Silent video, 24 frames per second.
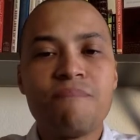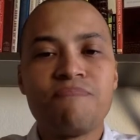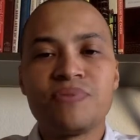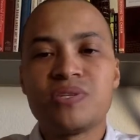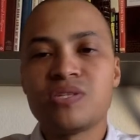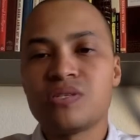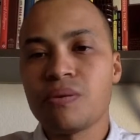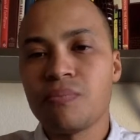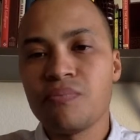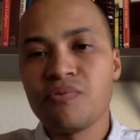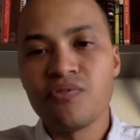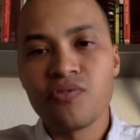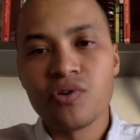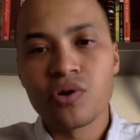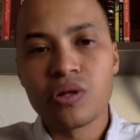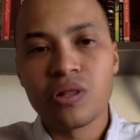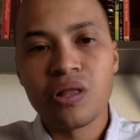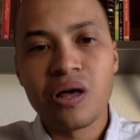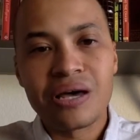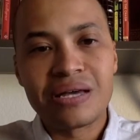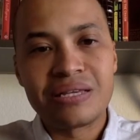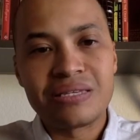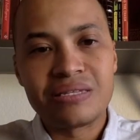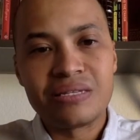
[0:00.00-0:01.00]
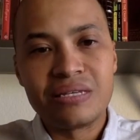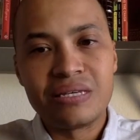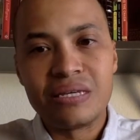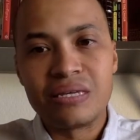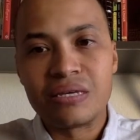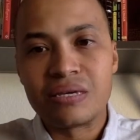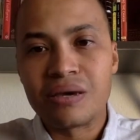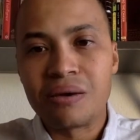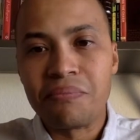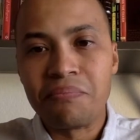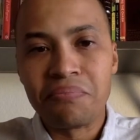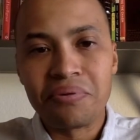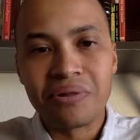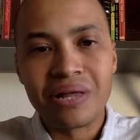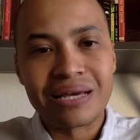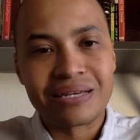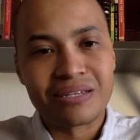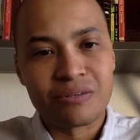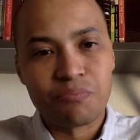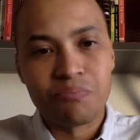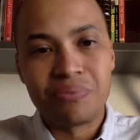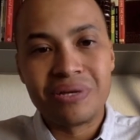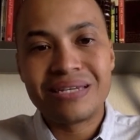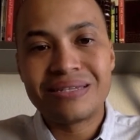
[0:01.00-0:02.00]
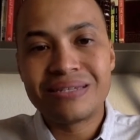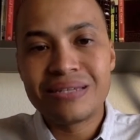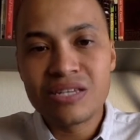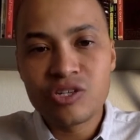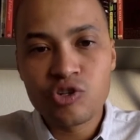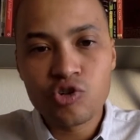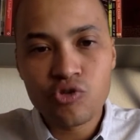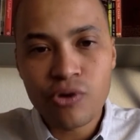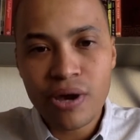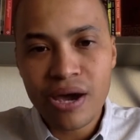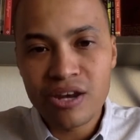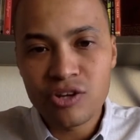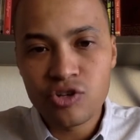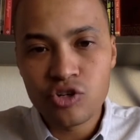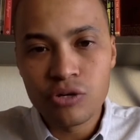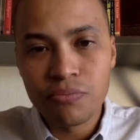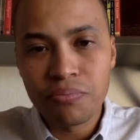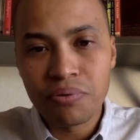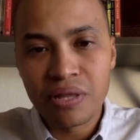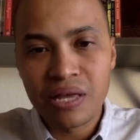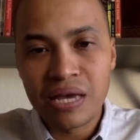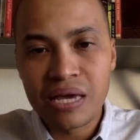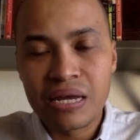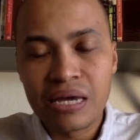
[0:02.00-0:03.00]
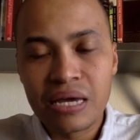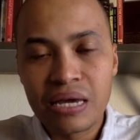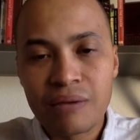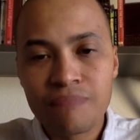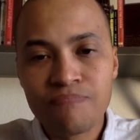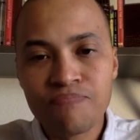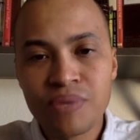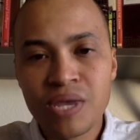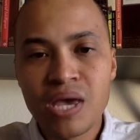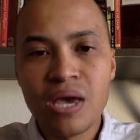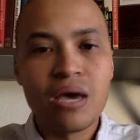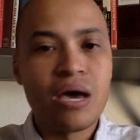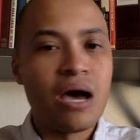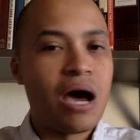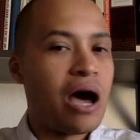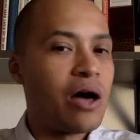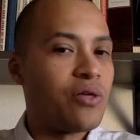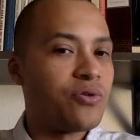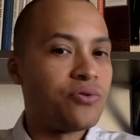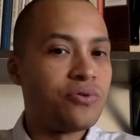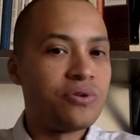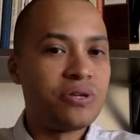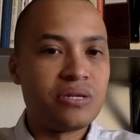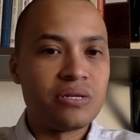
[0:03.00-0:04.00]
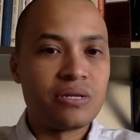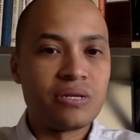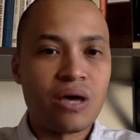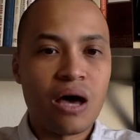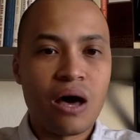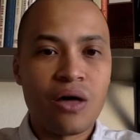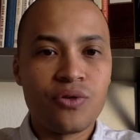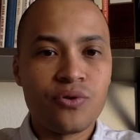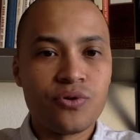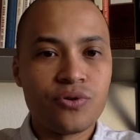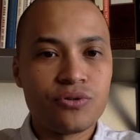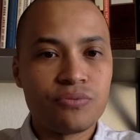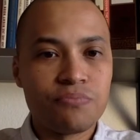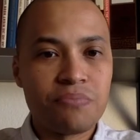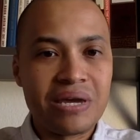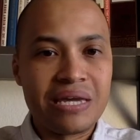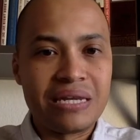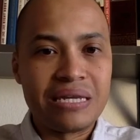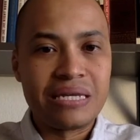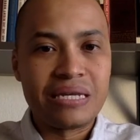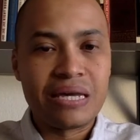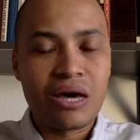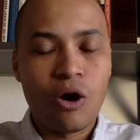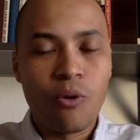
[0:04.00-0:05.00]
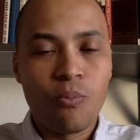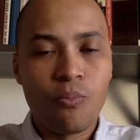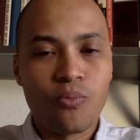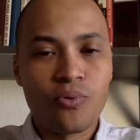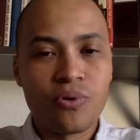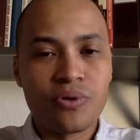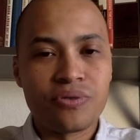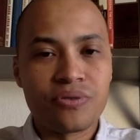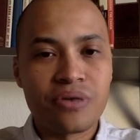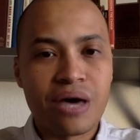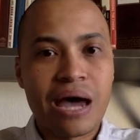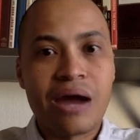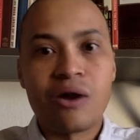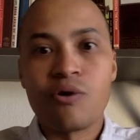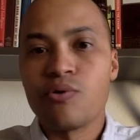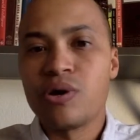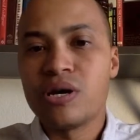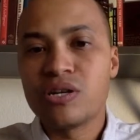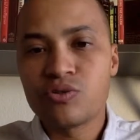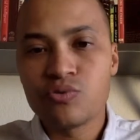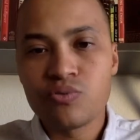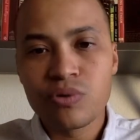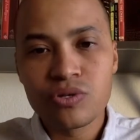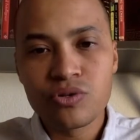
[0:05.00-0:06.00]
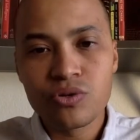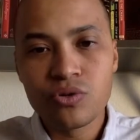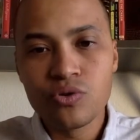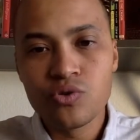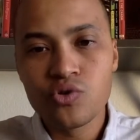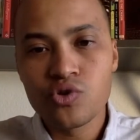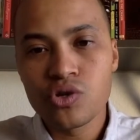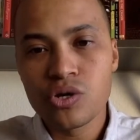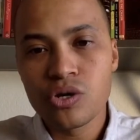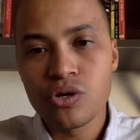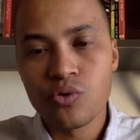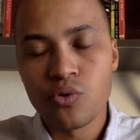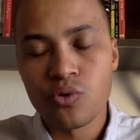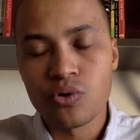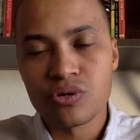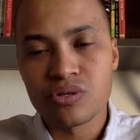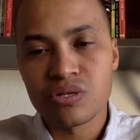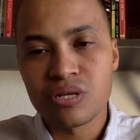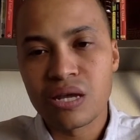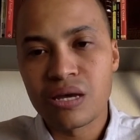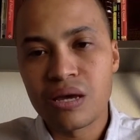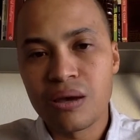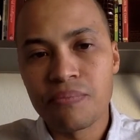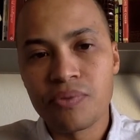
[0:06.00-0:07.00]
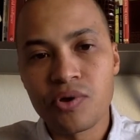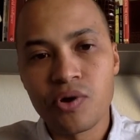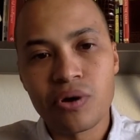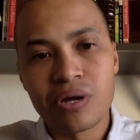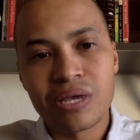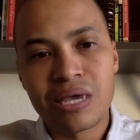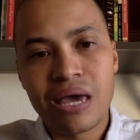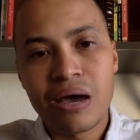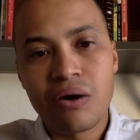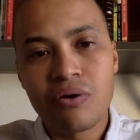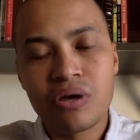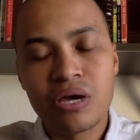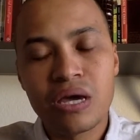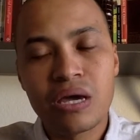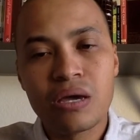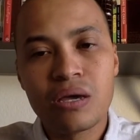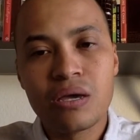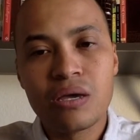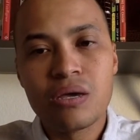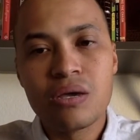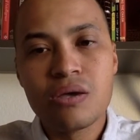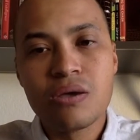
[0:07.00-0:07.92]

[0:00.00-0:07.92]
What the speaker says: Some of your clients need complex business strategy planning. Others may need help with IRS resolution or setting up their accounting.